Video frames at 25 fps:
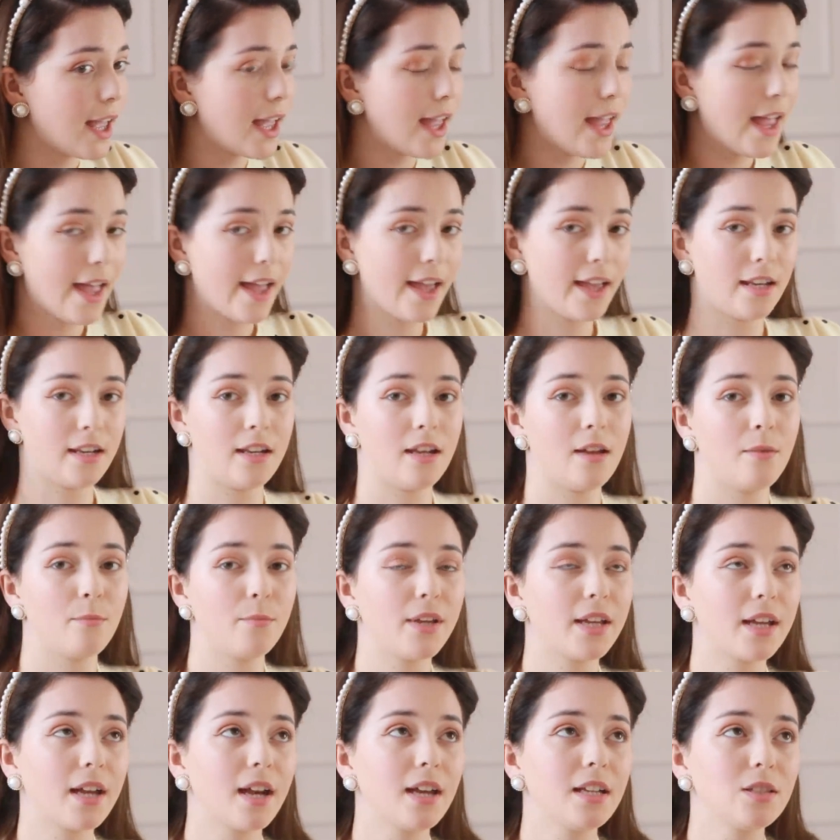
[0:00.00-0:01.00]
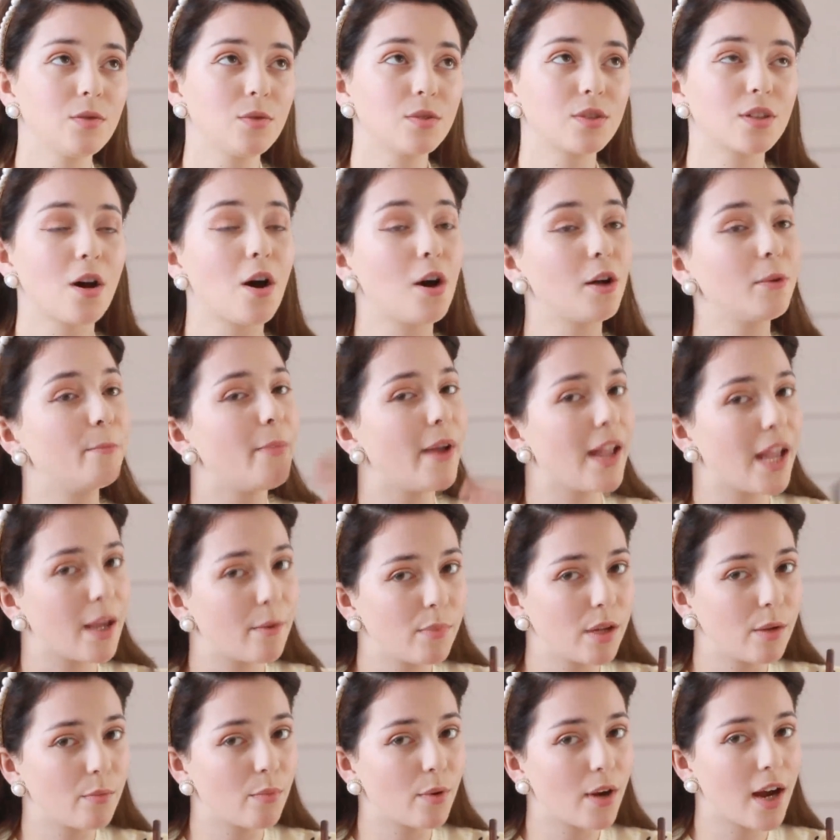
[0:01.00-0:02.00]
And because it was called
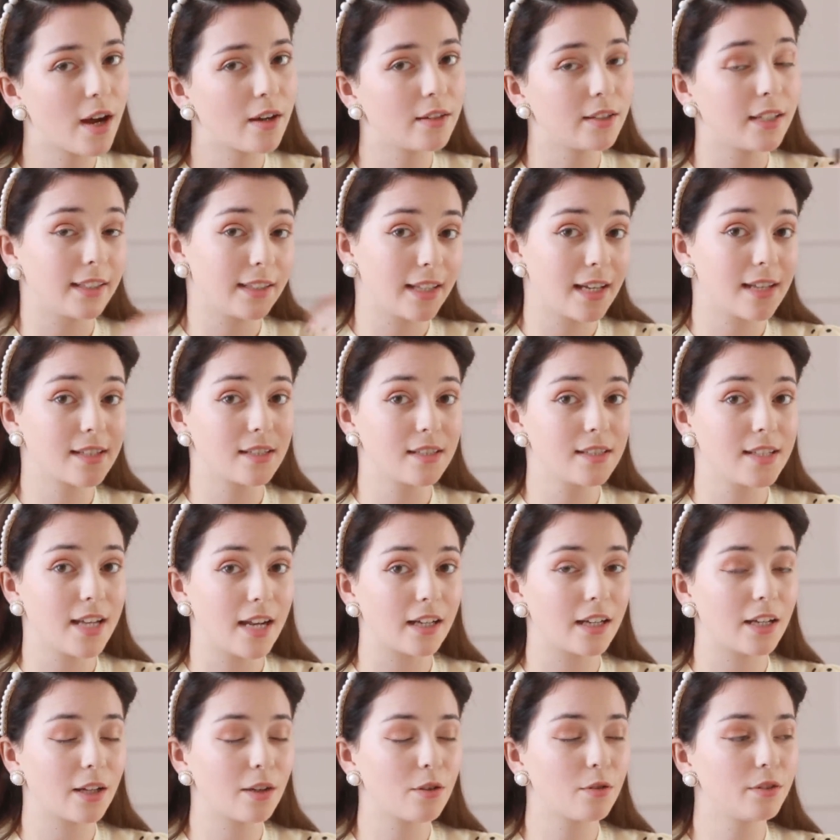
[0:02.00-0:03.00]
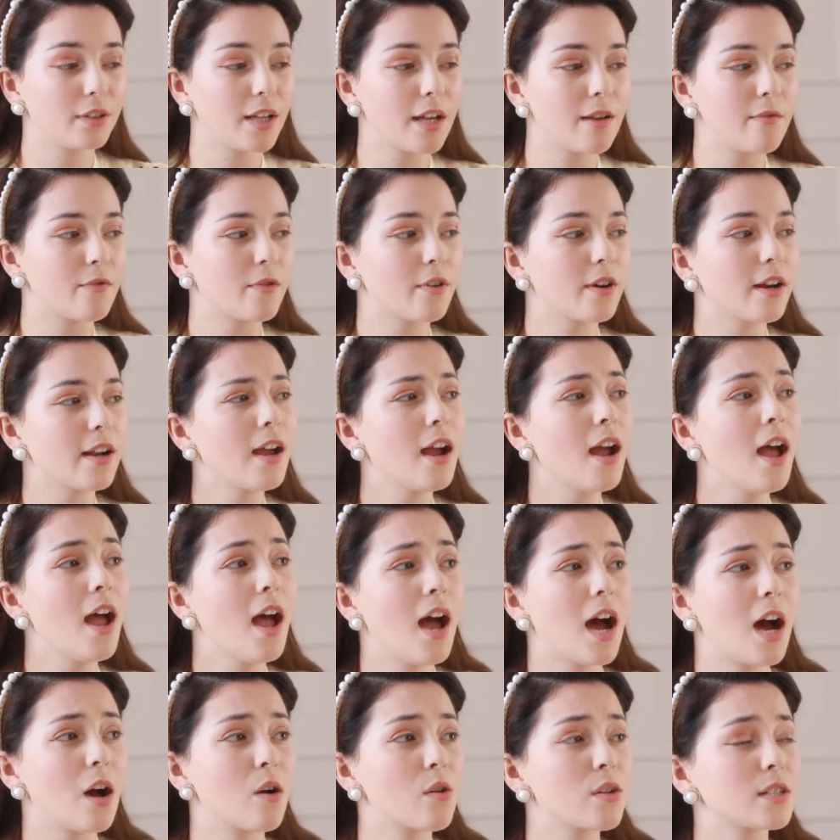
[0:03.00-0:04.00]
Bambi Brown, like that's the technical name for it,
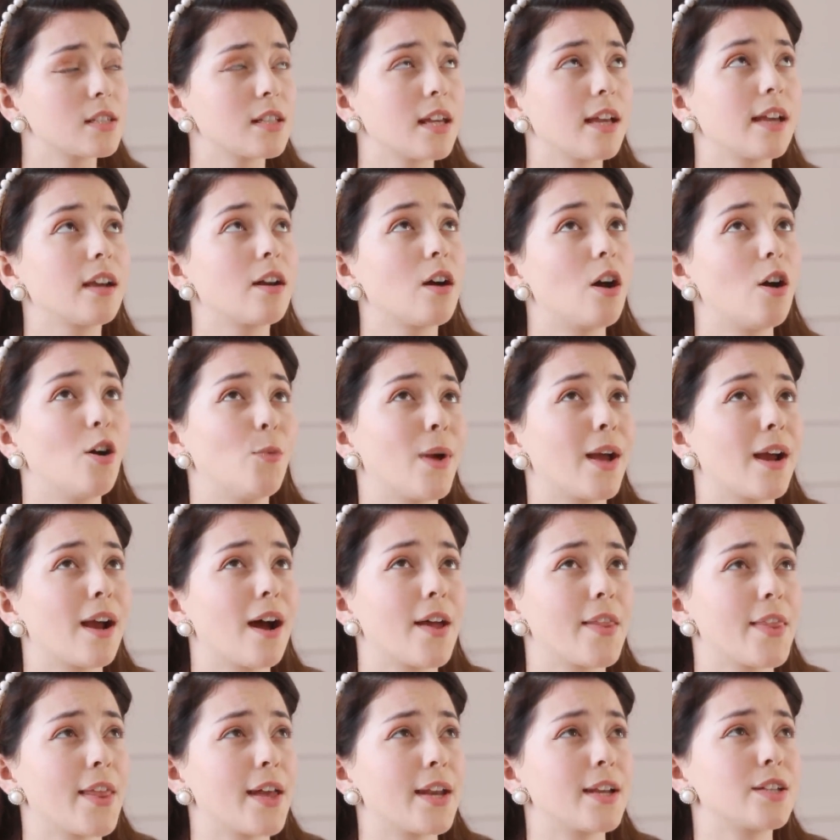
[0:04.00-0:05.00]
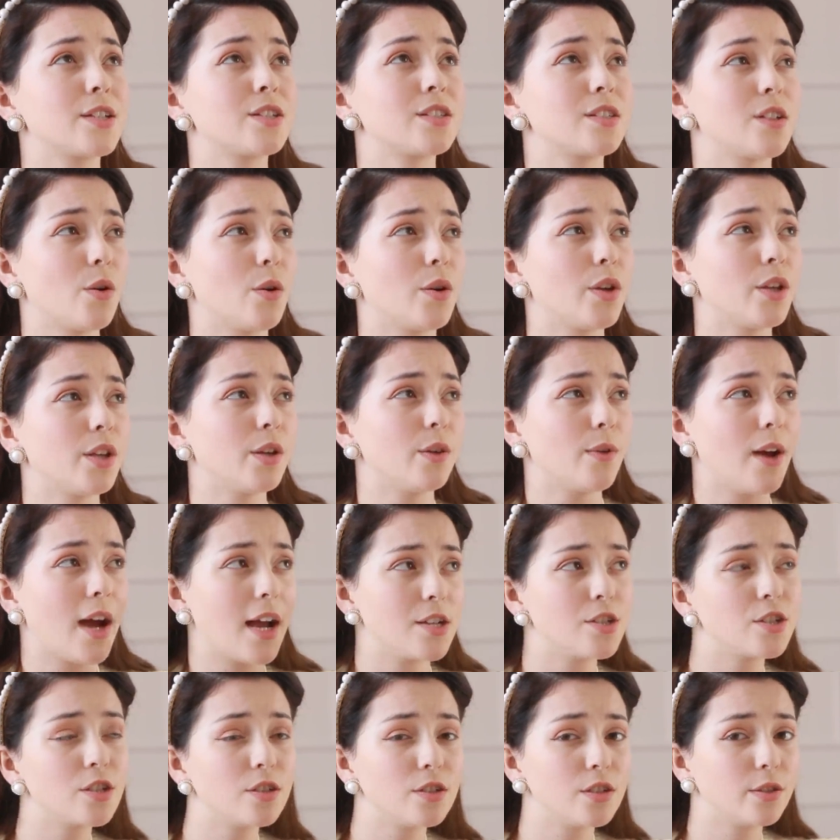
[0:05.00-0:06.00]
I was like, oh my god, that is so cute. I
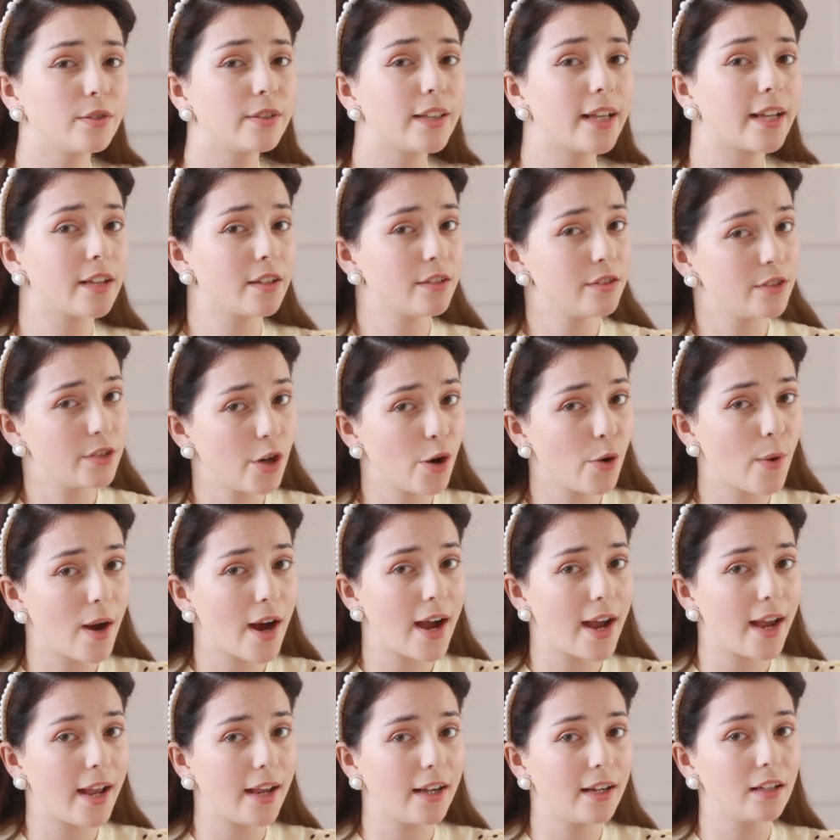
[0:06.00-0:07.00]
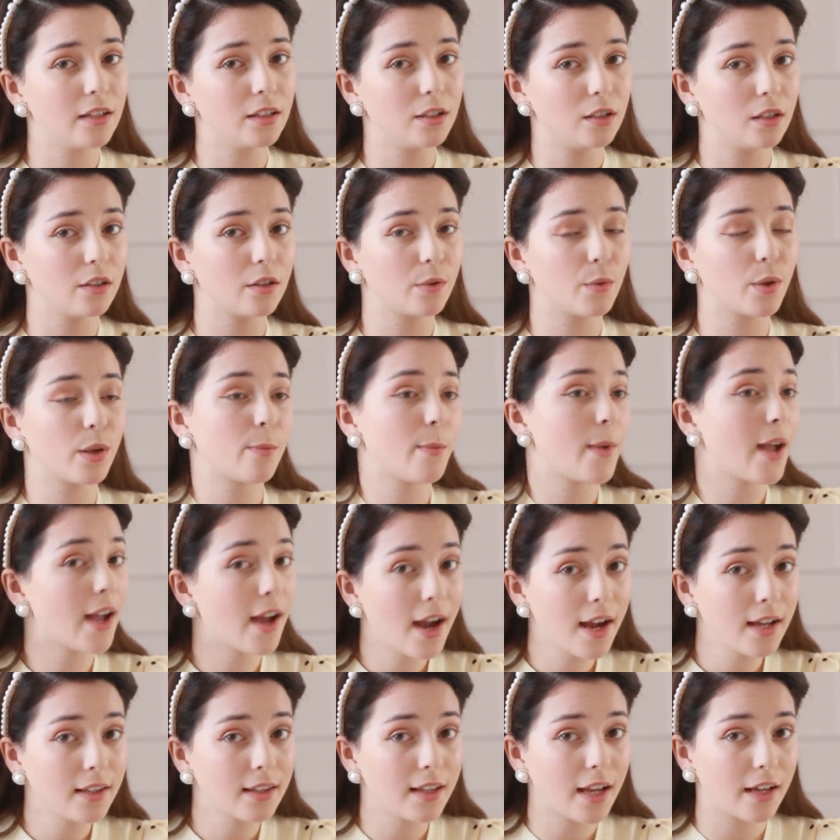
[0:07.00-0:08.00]
should do like a doe-eyed look with my
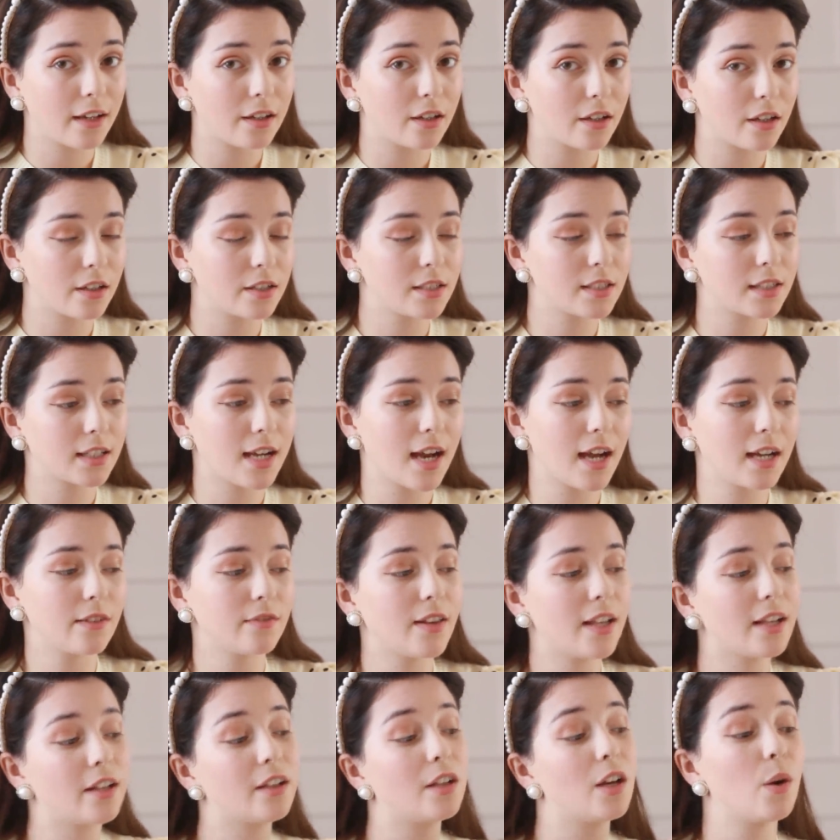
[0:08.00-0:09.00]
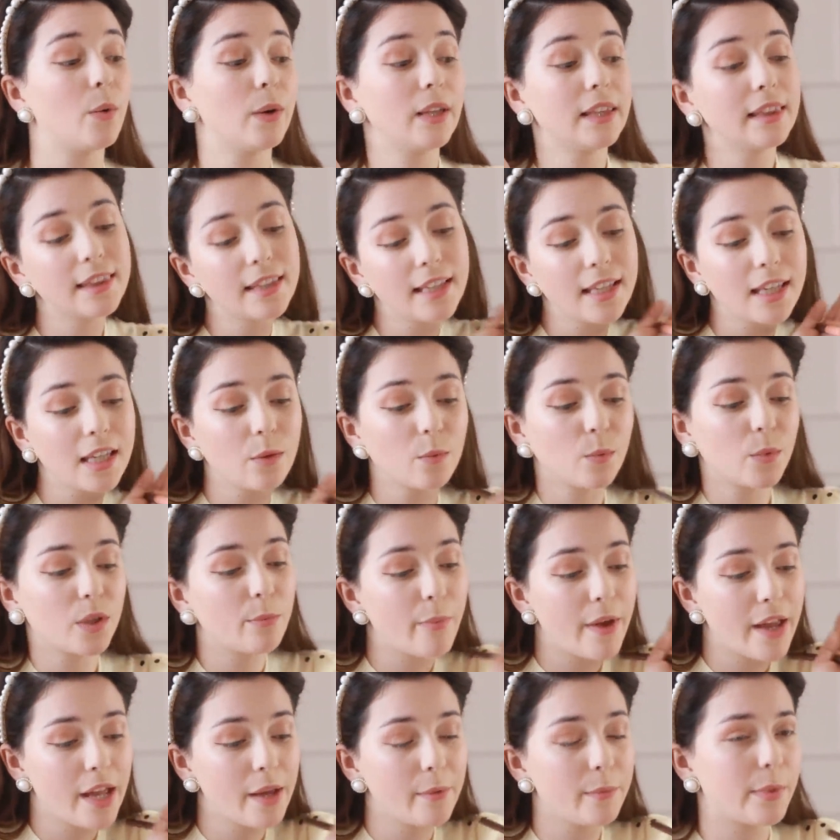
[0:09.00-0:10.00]
eyeliner to kind of like go in theme
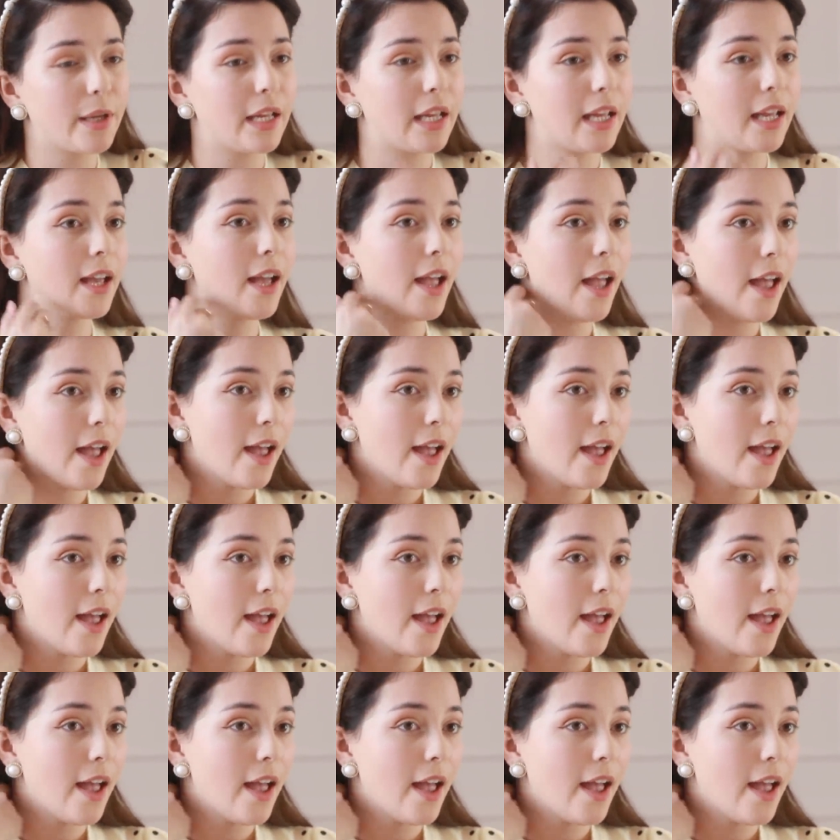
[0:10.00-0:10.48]
with Bambi.